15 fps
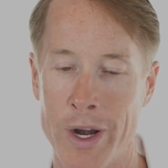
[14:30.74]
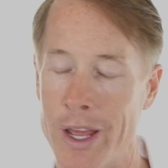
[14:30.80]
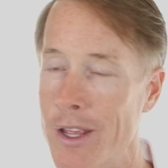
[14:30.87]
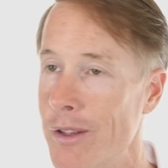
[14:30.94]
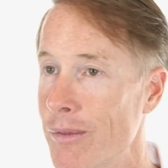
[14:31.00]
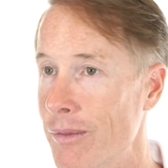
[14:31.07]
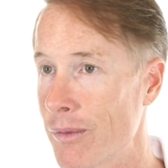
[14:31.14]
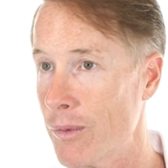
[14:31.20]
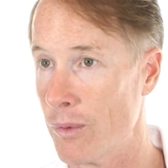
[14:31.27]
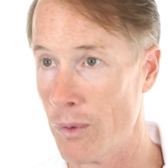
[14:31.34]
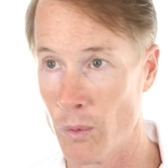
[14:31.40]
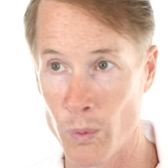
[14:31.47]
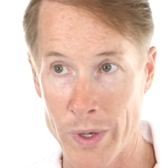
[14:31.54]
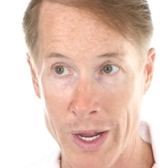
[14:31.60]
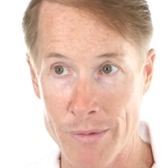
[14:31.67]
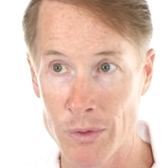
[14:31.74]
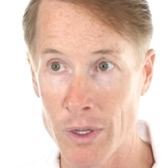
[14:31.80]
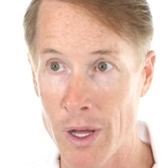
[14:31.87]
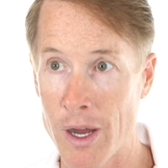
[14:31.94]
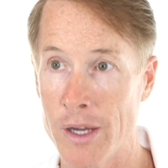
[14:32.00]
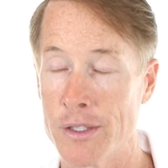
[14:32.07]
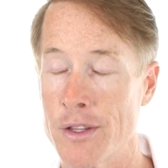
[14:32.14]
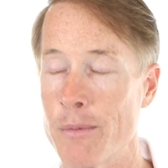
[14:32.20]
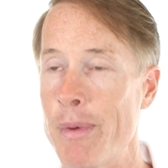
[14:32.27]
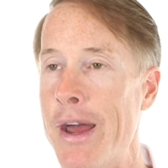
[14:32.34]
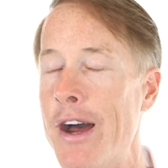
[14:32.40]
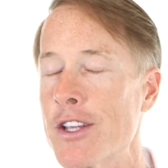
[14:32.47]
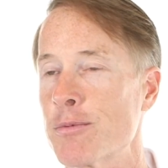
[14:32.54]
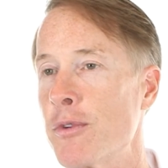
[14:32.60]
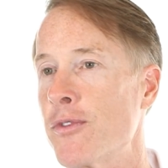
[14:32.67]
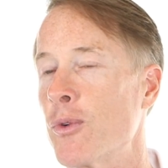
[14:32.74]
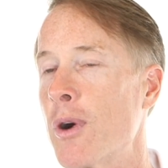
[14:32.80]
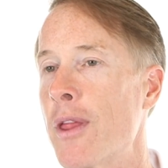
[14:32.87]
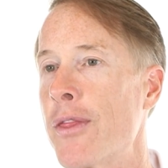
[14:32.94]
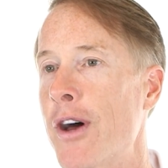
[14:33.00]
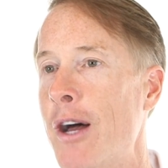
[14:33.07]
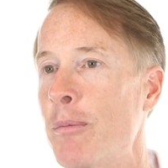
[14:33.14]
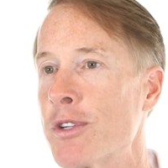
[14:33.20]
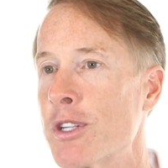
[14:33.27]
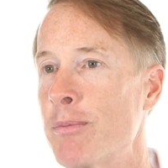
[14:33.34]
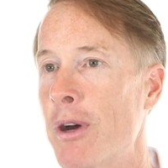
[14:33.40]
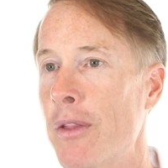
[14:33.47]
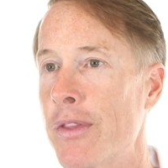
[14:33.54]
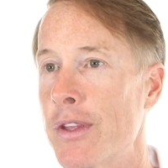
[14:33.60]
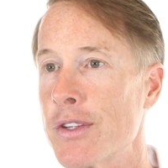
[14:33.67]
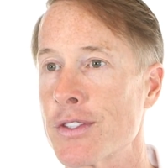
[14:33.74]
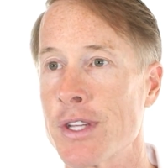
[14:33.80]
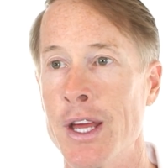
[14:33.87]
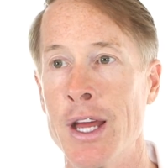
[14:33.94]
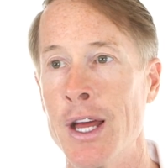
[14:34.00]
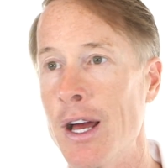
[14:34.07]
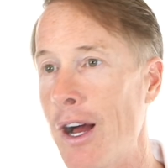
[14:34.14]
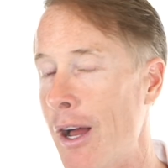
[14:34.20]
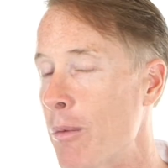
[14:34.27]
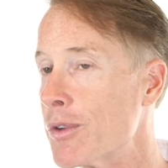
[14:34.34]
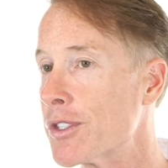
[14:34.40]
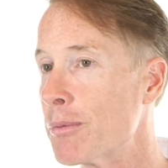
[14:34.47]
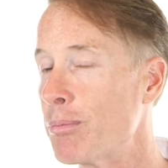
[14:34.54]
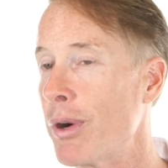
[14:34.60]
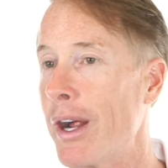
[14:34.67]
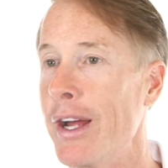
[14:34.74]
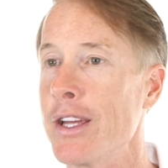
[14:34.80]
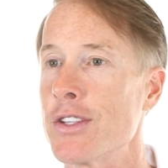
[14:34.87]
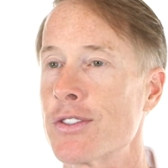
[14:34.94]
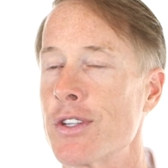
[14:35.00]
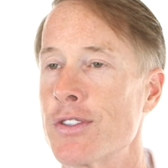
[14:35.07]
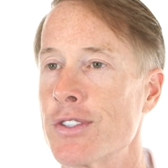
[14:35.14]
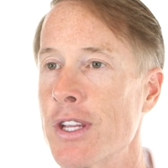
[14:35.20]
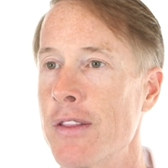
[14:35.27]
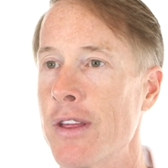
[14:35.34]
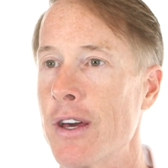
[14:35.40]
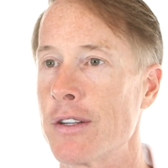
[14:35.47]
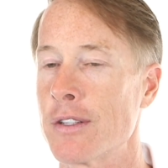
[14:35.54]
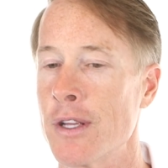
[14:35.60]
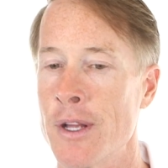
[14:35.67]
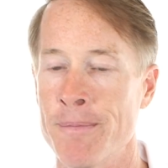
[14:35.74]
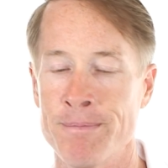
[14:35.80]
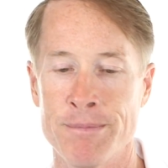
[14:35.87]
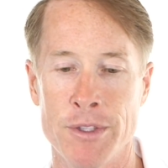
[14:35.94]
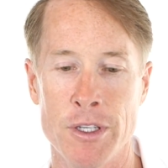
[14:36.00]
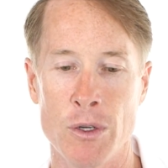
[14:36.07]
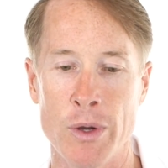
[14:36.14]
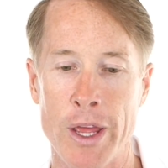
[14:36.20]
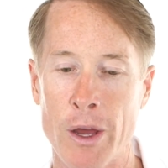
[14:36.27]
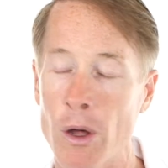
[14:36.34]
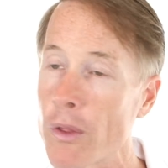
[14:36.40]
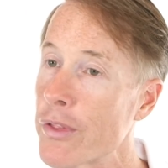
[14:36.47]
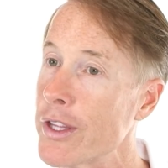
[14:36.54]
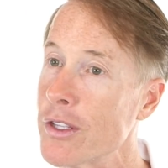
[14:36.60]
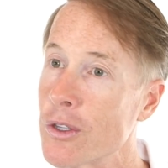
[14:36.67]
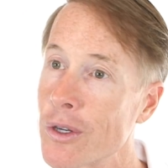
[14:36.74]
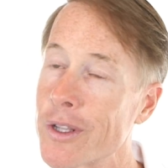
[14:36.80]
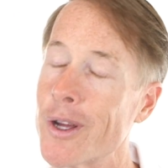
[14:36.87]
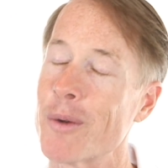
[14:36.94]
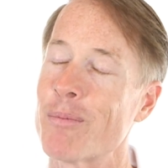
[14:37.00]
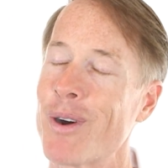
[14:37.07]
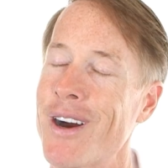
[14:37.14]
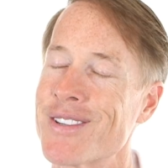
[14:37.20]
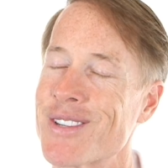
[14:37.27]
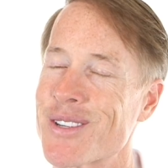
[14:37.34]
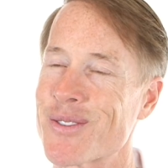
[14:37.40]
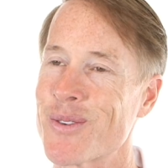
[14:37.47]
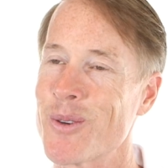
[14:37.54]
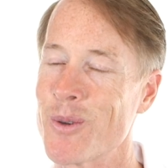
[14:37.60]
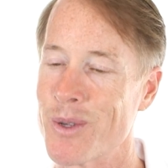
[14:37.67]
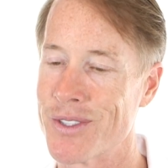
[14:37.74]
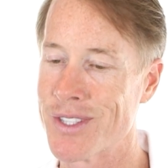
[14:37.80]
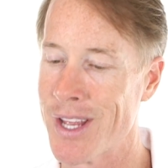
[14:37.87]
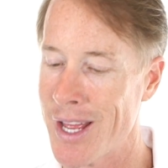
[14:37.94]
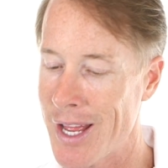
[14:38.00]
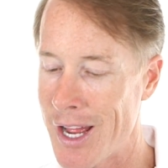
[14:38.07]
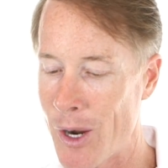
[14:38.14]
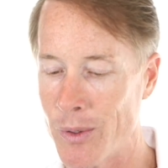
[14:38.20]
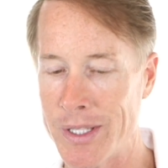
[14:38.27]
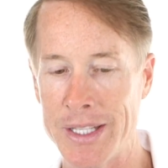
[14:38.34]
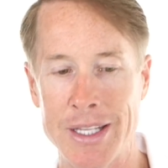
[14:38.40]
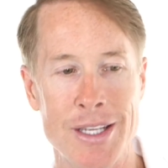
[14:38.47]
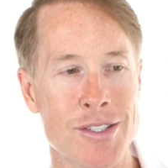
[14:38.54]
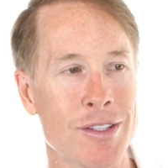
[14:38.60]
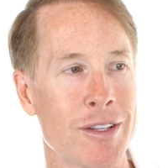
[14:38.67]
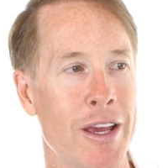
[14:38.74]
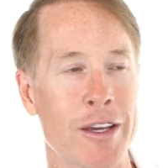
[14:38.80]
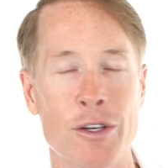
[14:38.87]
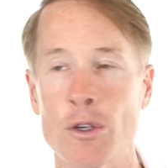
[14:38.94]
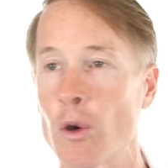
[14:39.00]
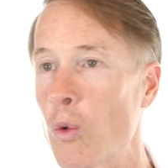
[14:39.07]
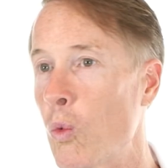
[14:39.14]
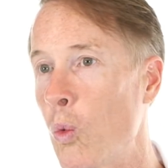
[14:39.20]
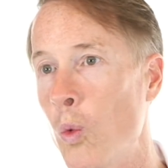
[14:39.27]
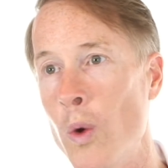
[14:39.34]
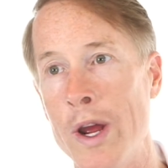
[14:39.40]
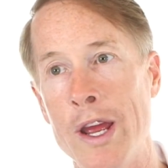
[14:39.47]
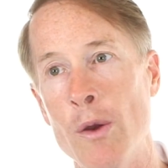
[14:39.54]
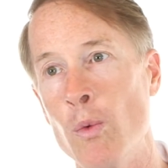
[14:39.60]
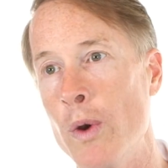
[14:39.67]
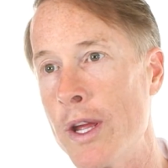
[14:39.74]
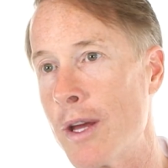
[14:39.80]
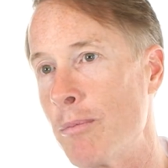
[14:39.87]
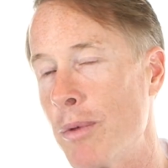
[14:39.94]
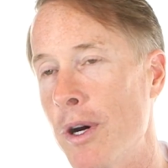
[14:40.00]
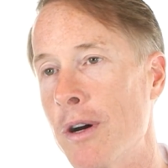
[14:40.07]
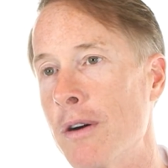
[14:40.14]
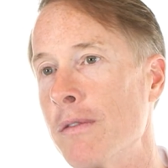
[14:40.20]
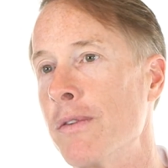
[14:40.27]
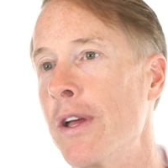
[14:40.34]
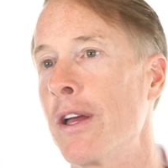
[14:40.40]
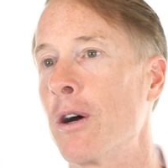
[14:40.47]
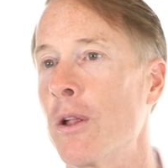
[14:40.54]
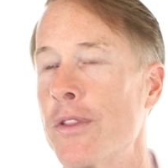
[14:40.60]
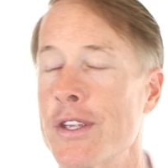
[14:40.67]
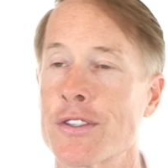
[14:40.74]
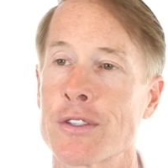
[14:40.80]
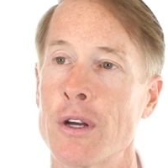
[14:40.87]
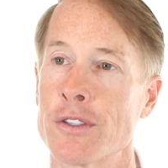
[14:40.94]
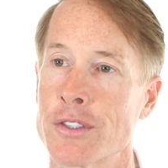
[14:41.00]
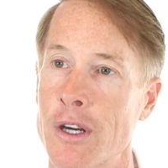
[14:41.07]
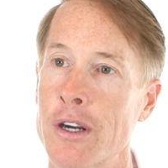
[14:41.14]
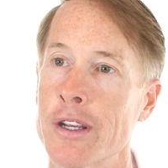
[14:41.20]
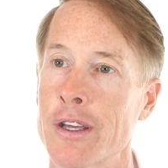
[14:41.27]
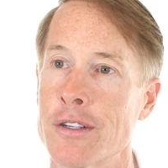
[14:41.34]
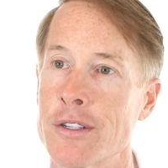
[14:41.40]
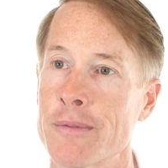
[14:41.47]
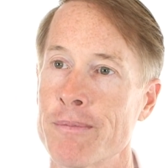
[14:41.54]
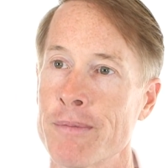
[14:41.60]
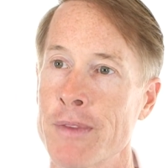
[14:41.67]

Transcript: I've logged in the past before I thought much about this, I was surprised to see that, you know, healthy, good, unprocessed foods, how easily I could go way above a healthy salt target.